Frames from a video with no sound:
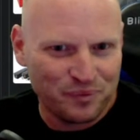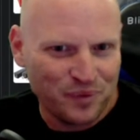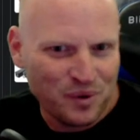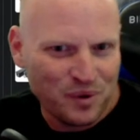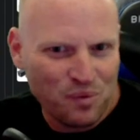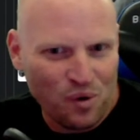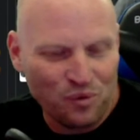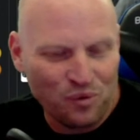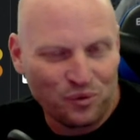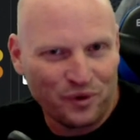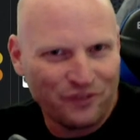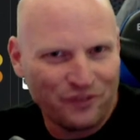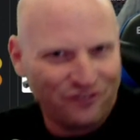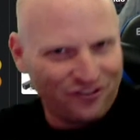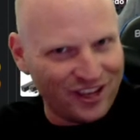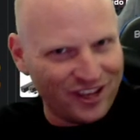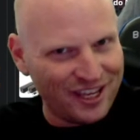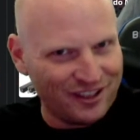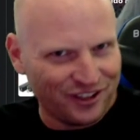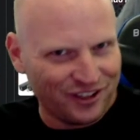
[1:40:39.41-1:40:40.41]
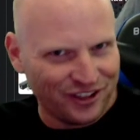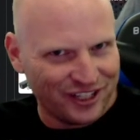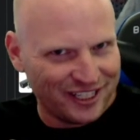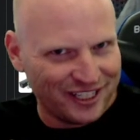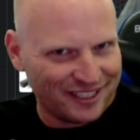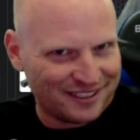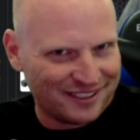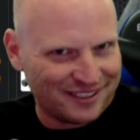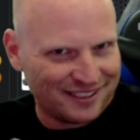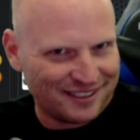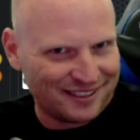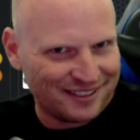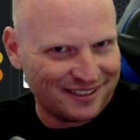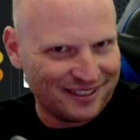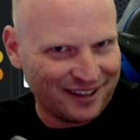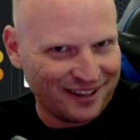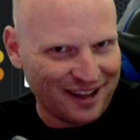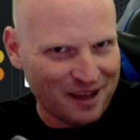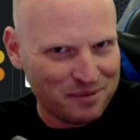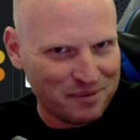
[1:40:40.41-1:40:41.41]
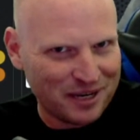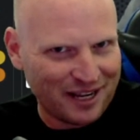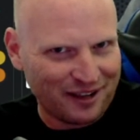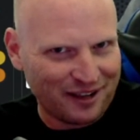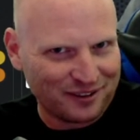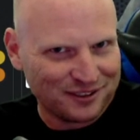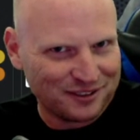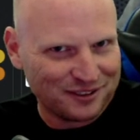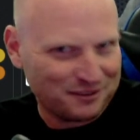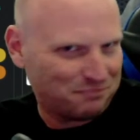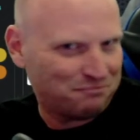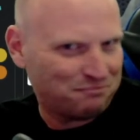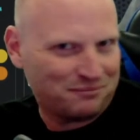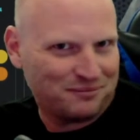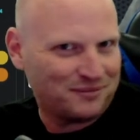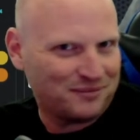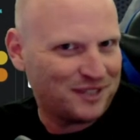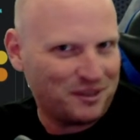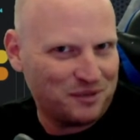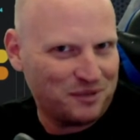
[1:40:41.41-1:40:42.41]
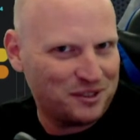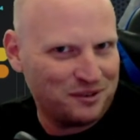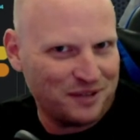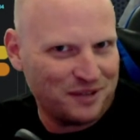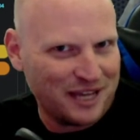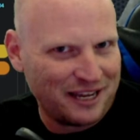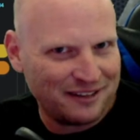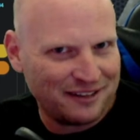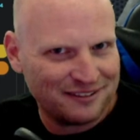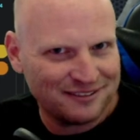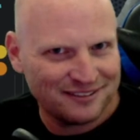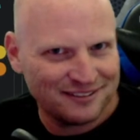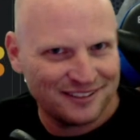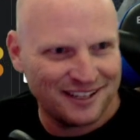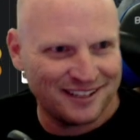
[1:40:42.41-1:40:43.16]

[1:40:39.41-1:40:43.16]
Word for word: we won't reveal that it's the Hobbit house. Can we do that?